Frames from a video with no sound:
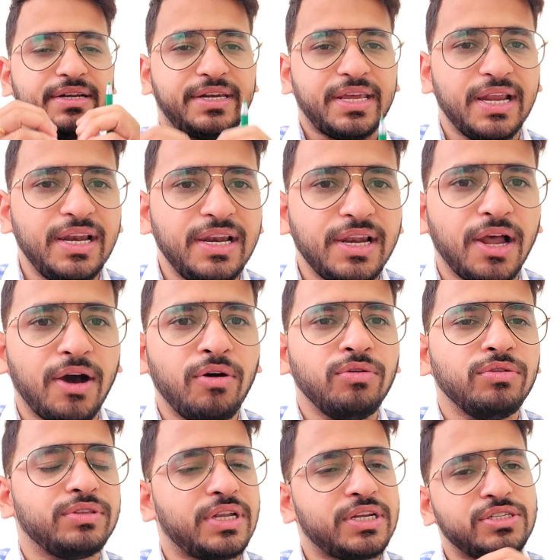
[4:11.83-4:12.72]
Till
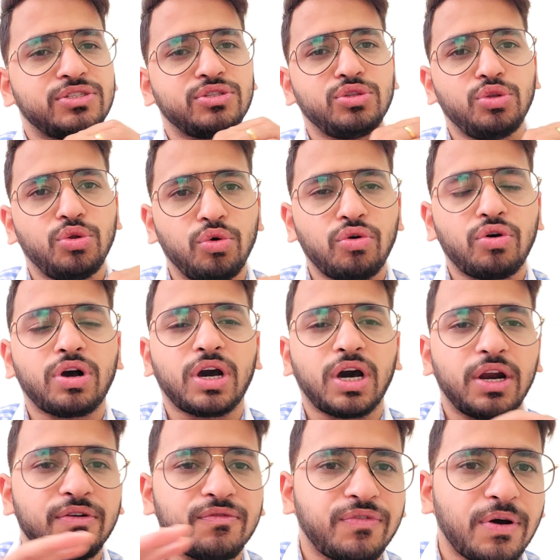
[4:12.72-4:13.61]
now, there is no
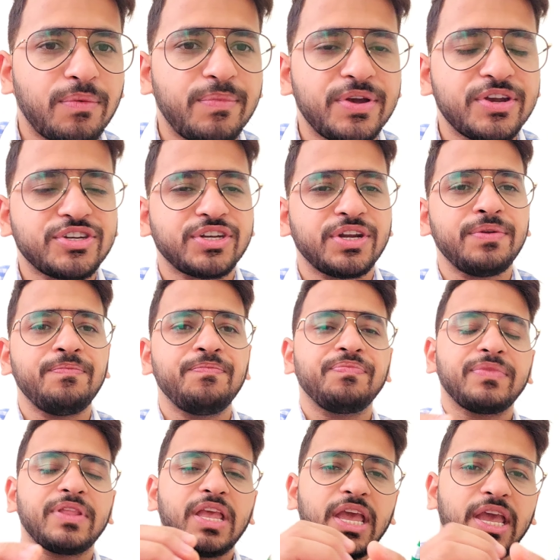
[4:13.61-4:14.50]
confirmation.
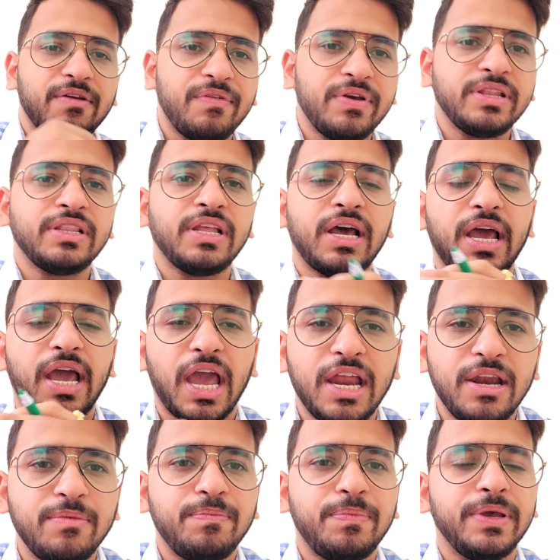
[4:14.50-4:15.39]
Even the
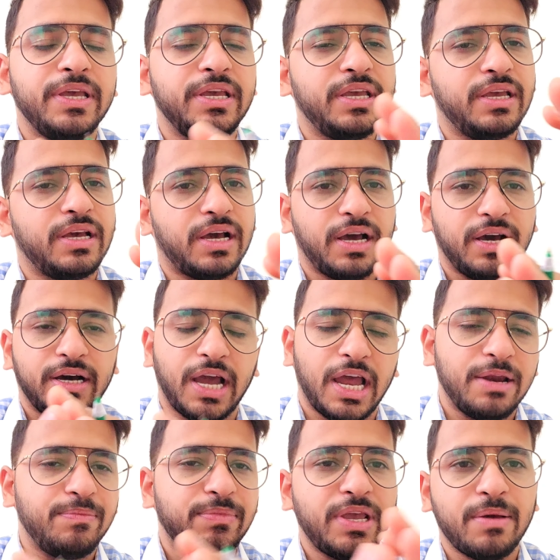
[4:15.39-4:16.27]
NP, uh,
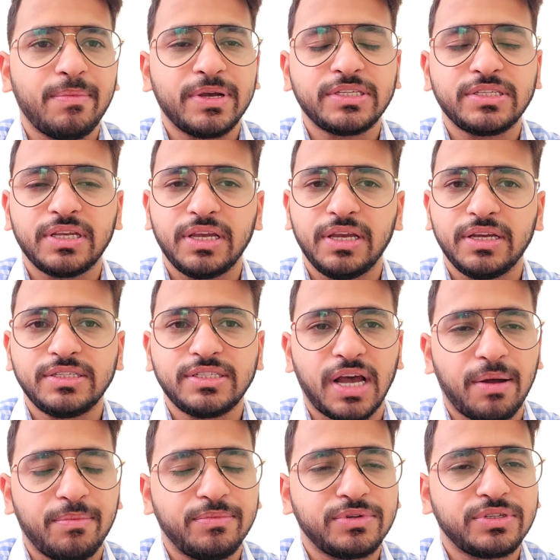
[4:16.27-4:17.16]
NBEMS
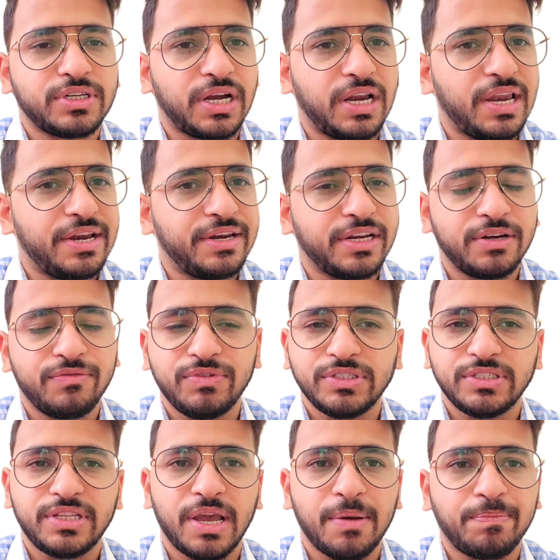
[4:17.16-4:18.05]
exam calendar
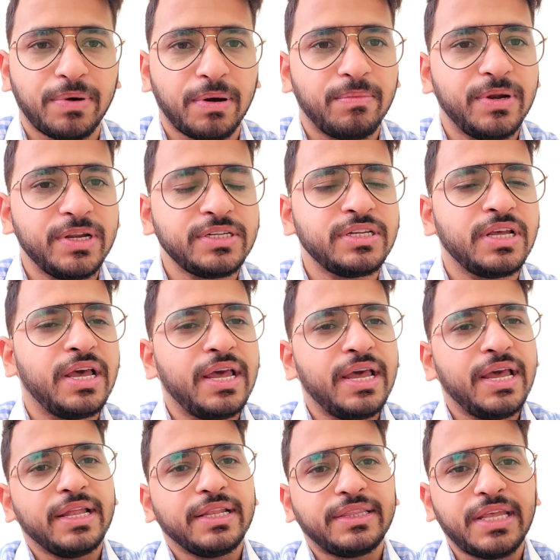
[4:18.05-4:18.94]
which they have published,
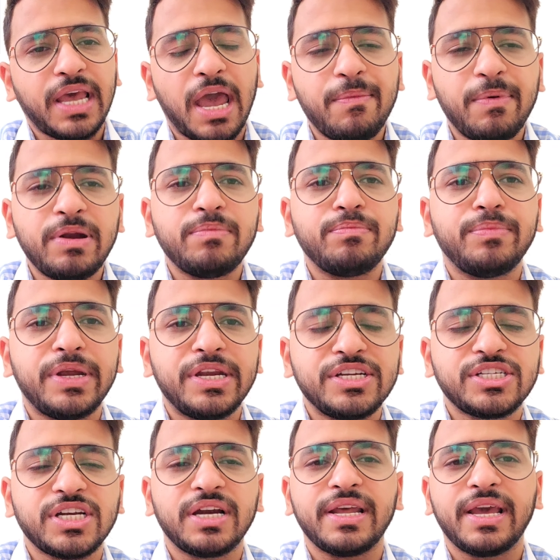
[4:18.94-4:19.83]
they haven't
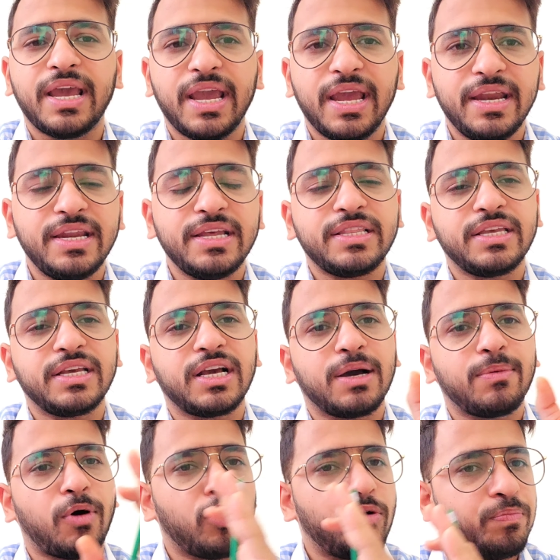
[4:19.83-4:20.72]
mentioned anything
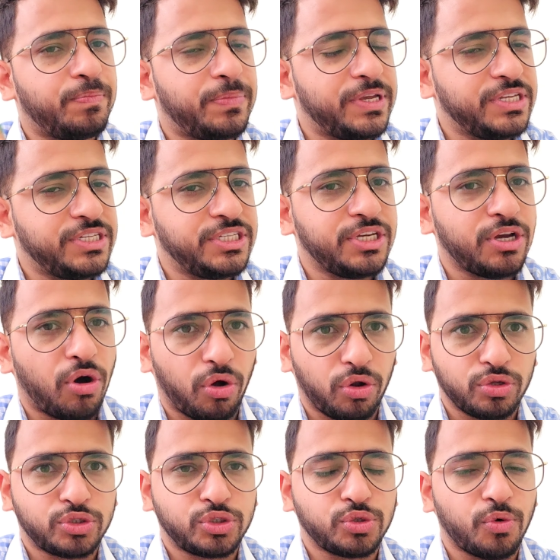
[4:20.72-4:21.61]
about PG
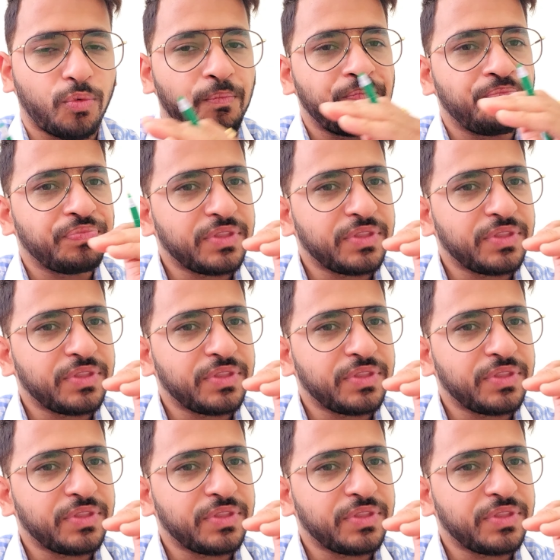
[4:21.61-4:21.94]
also.